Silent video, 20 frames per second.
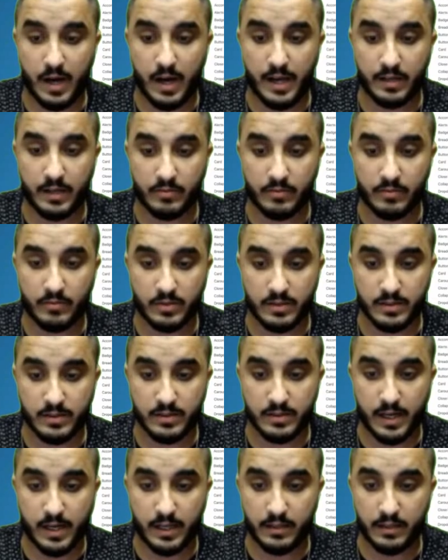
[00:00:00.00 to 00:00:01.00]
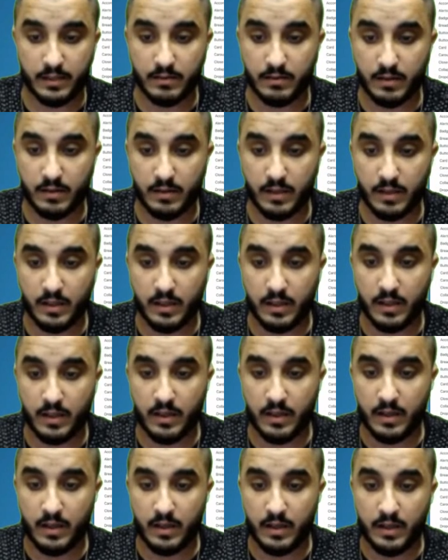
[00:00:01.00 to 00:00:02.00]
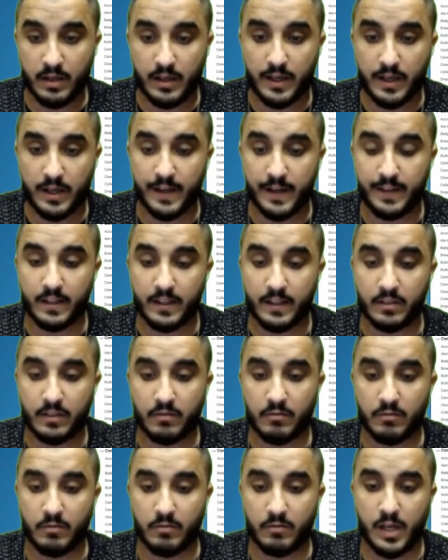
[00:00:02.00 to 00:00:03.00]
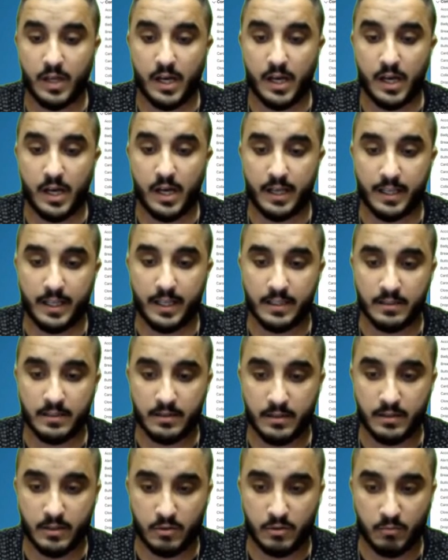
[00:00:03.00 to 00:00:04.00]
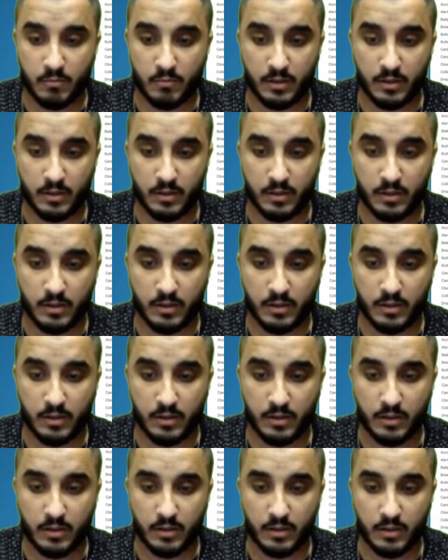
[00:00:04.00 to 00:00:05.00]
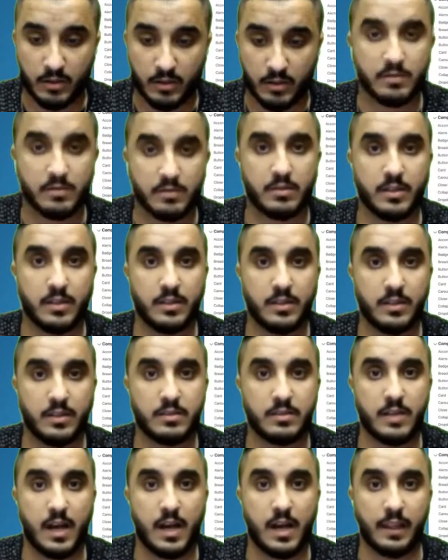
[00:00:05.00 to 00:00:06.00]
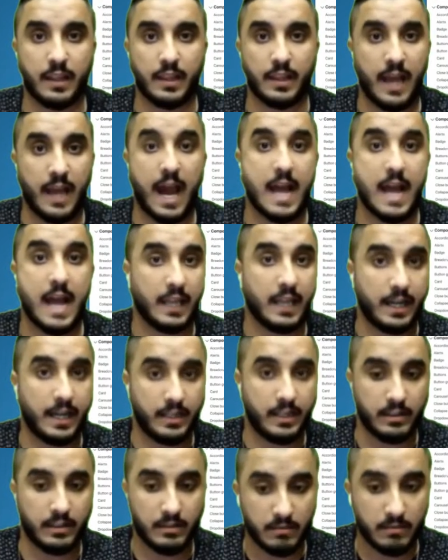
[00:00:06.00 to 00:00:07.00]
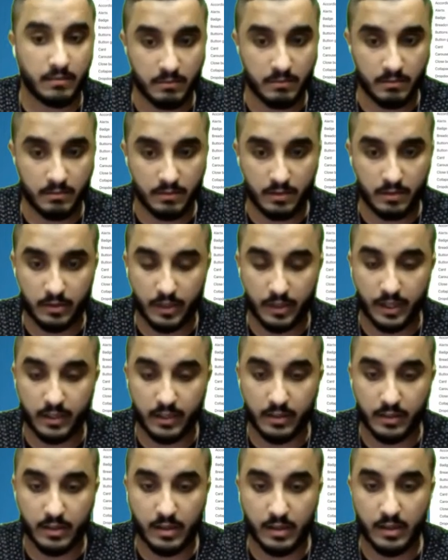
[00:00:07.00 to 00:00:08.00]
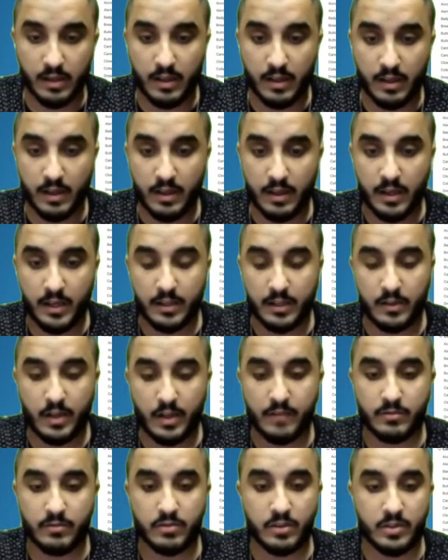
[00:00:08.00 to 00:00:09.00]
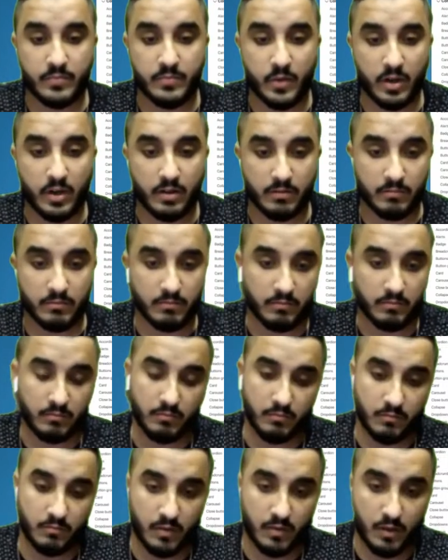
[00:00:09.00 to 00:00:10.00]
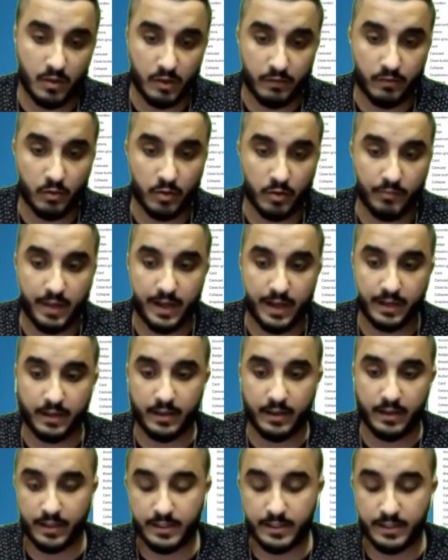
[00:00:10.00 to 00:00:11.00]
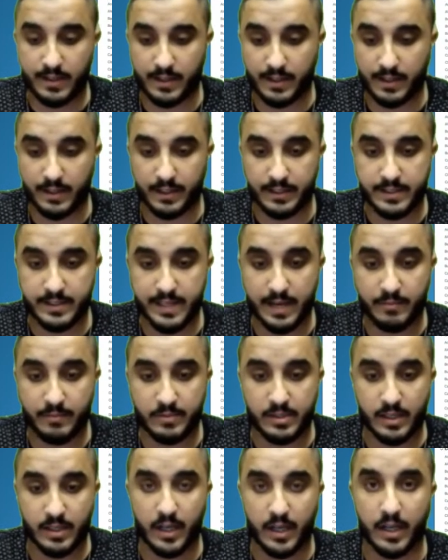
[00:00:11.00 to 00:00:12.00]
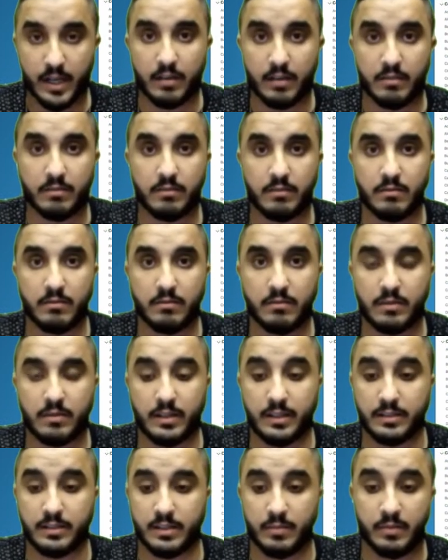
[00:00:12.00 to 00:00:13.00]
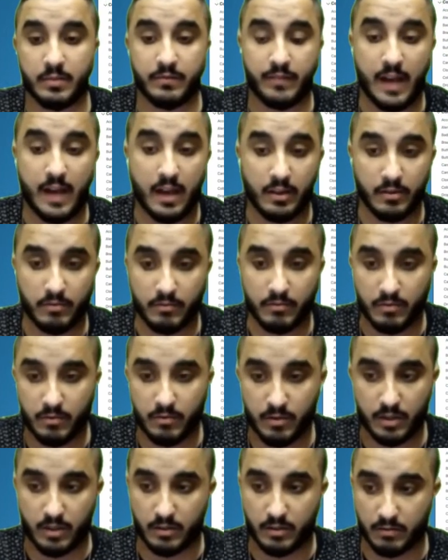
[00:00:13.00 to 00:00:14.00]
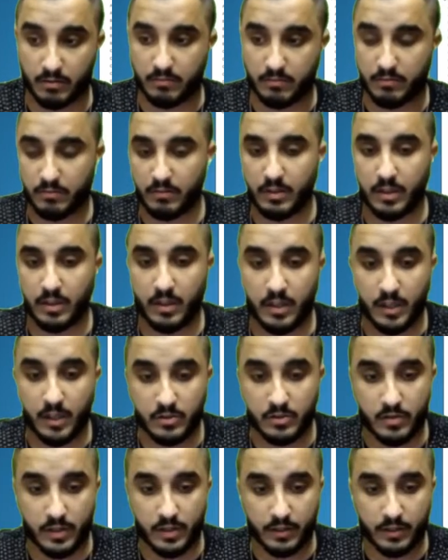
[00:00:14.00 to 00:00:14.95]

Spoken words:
items inside. And then I guess this one is called disabled because it's not like highlighted, okay? And you have a search bar, a form that can accept a value or a string.